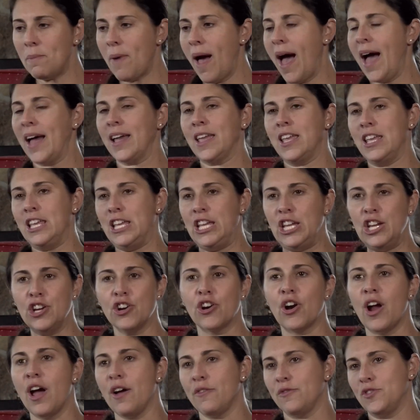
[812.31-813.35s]
back
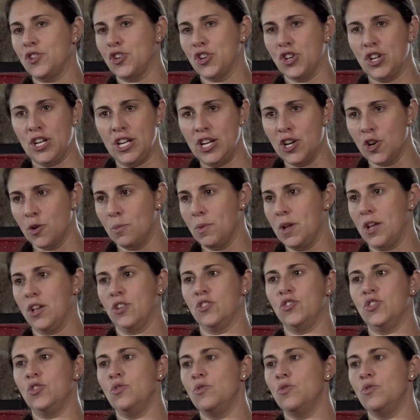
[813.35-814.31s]
year after year because